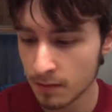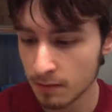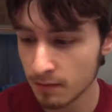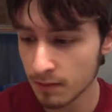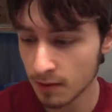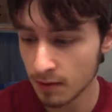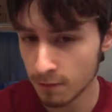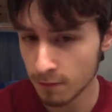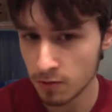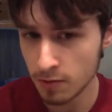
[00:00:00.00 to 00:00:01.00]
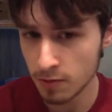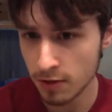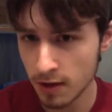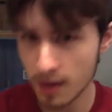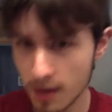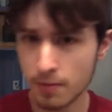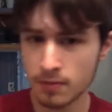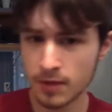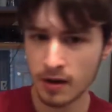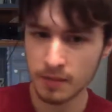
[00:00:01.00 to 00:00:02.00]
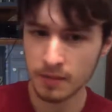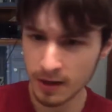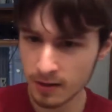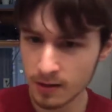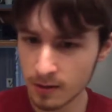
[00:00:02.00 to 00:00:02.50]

my photo booth app on my iMac.